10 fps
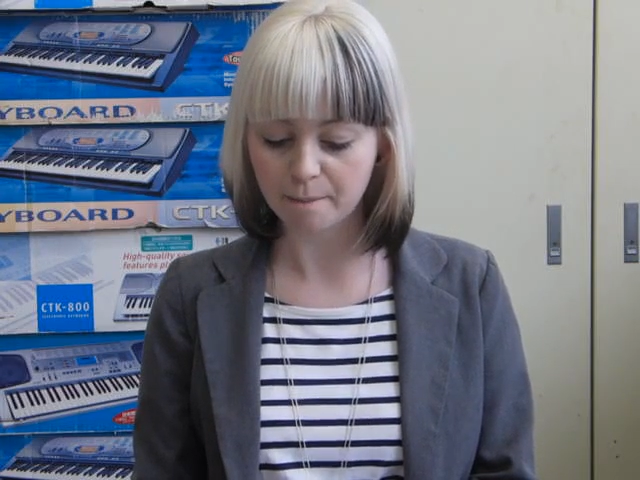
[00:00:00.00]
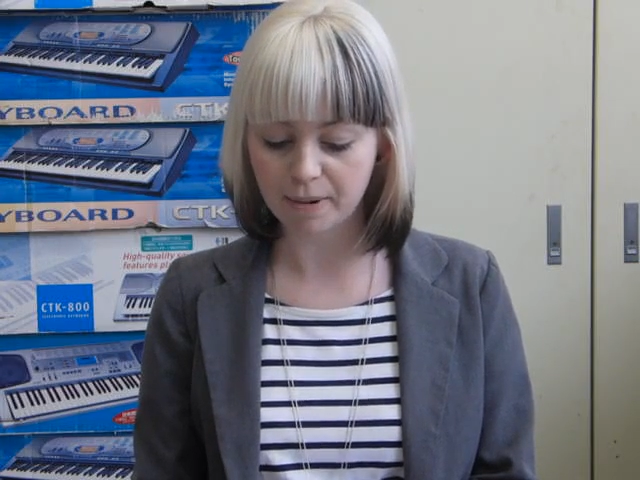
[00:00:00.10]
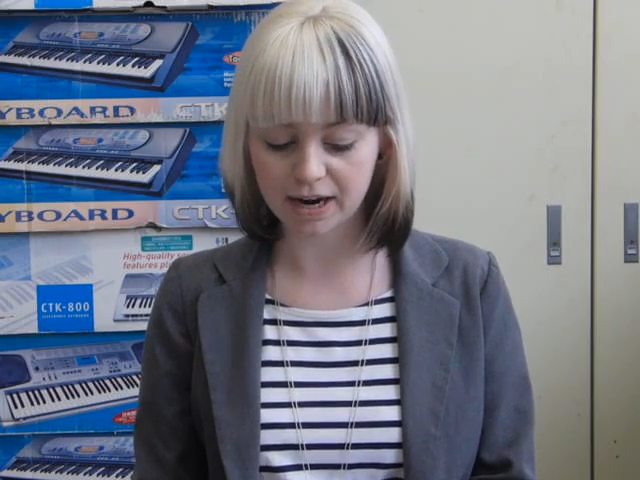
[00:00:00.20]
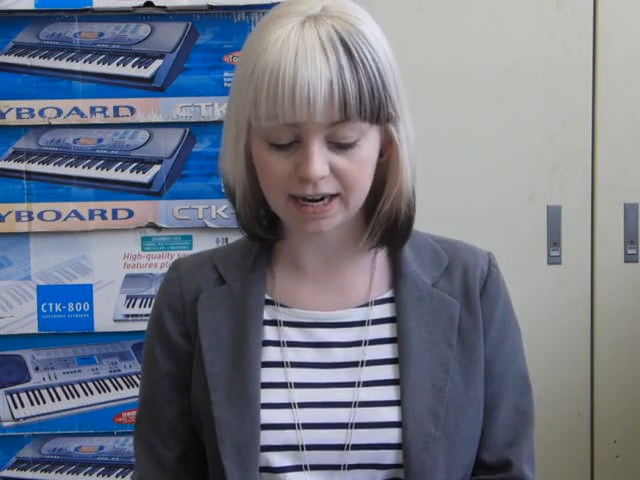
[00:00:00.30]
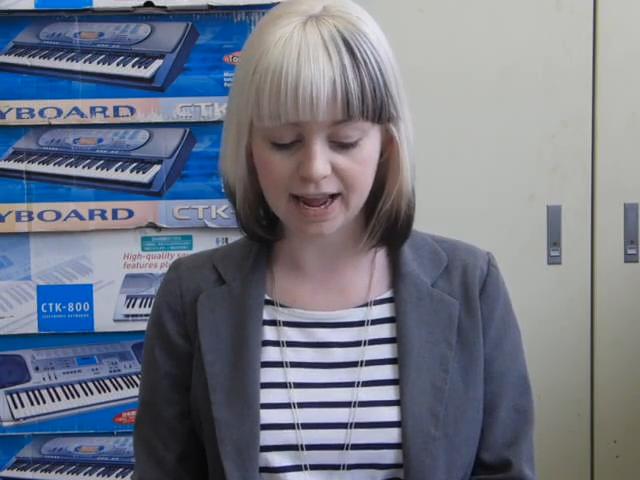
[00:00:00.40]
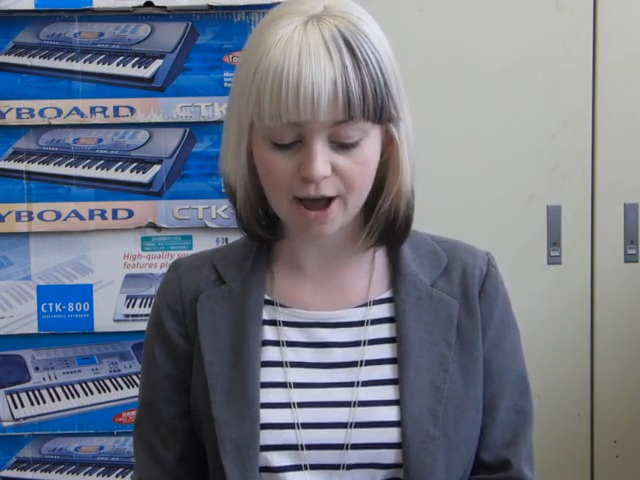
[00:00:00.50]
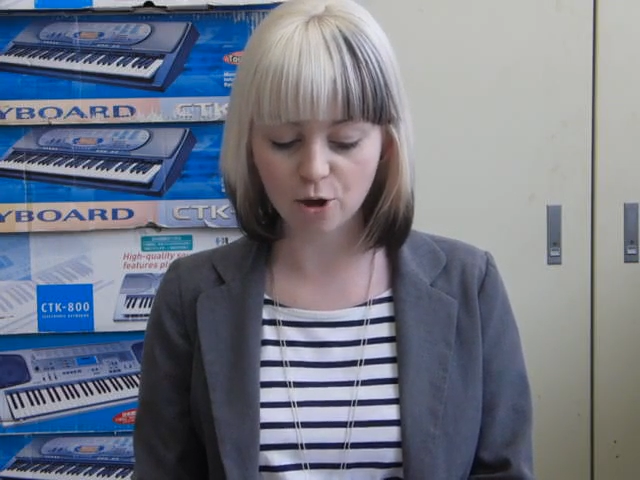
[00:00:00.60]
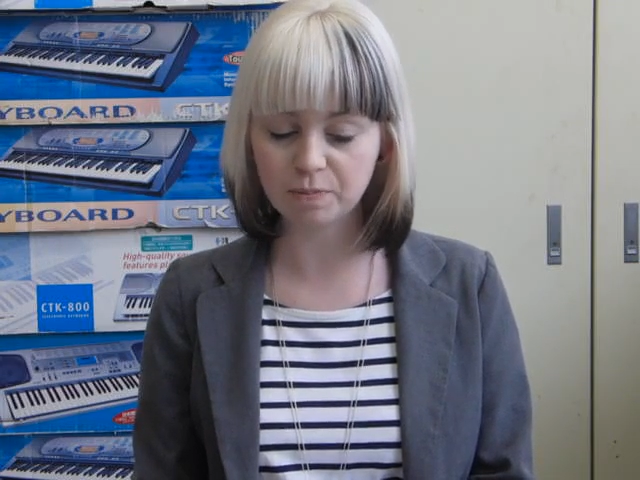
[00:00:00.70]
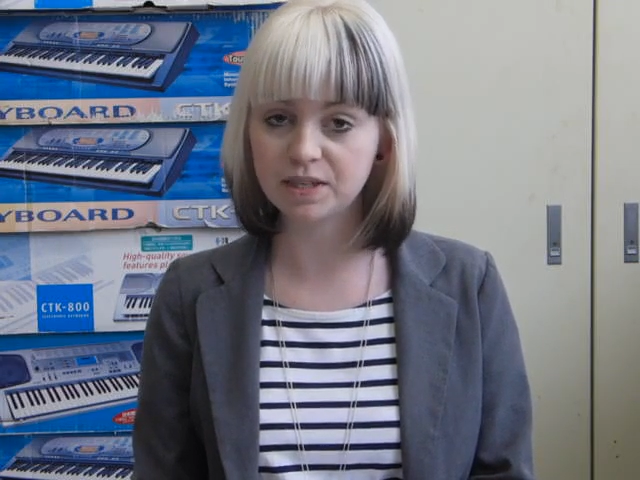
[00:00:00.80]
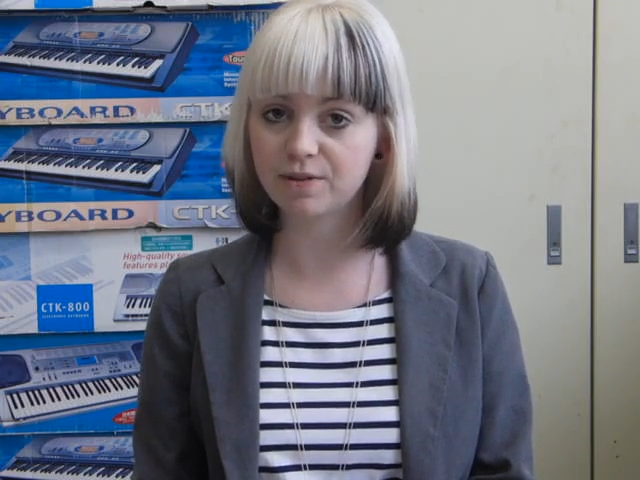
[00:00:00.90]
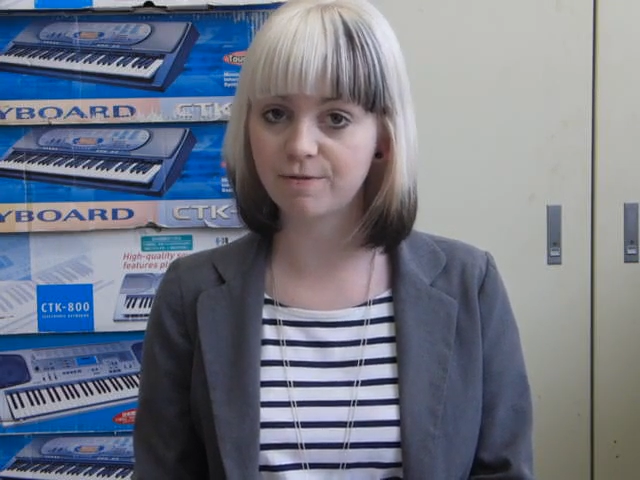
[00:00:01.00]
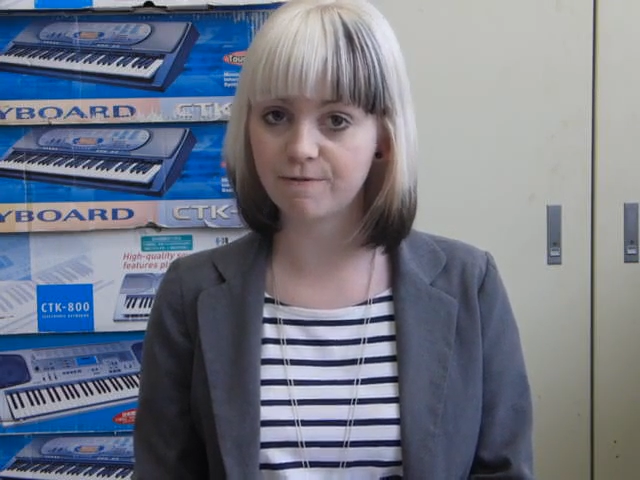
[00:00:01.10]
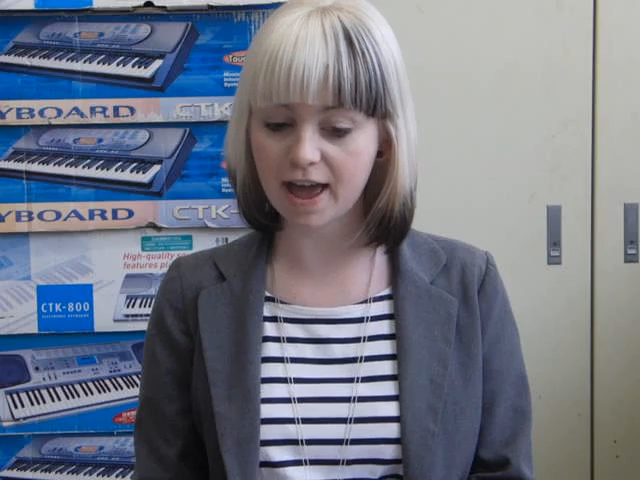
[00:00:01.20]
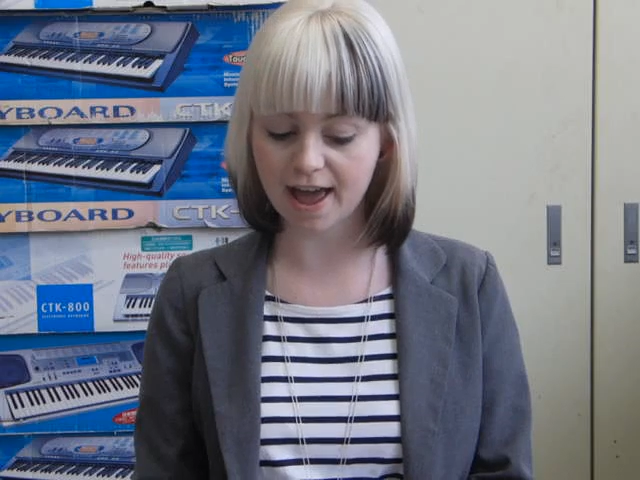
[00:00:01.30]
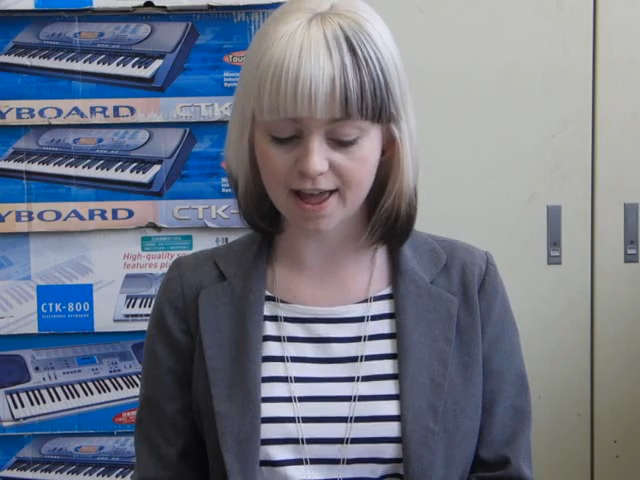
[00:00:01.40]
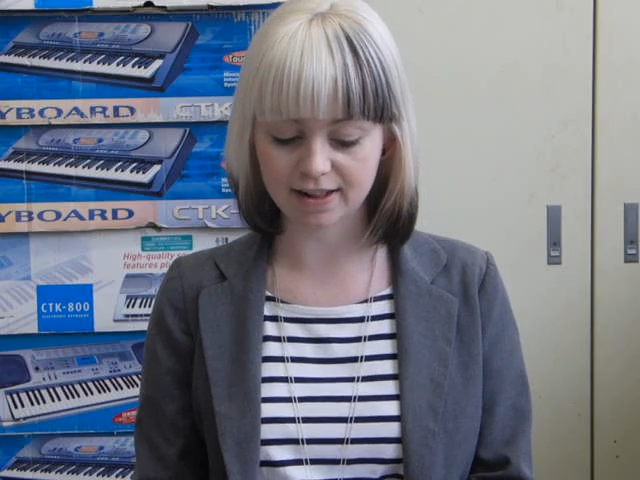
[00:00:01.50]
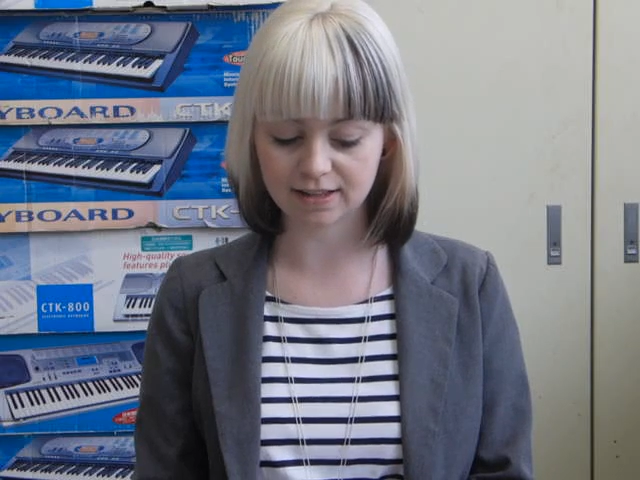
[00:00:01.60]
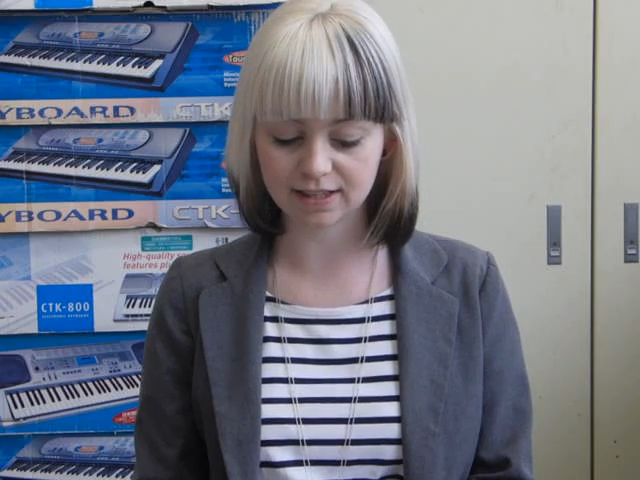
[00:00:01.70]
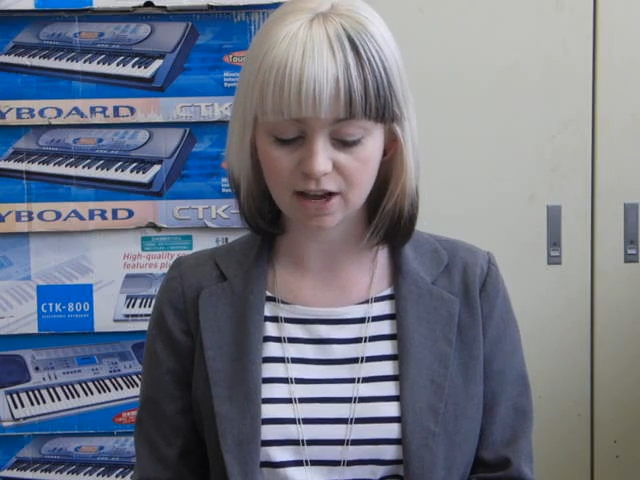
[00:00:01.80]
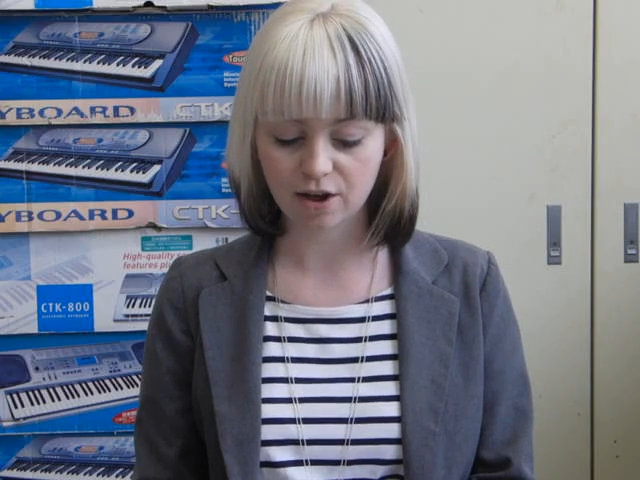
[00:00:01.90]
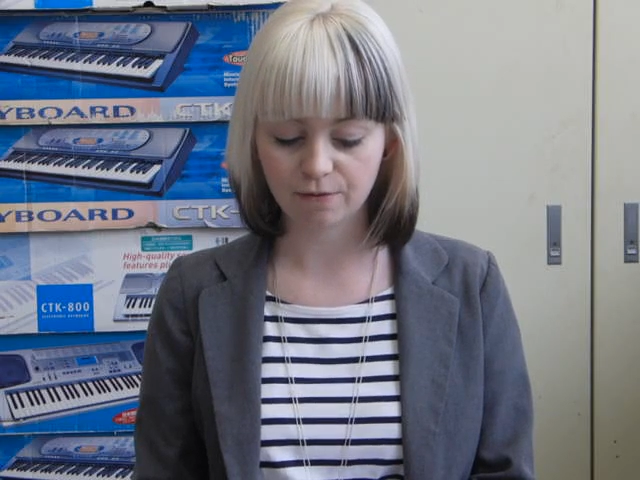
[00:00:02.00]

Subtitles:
but it helps the fans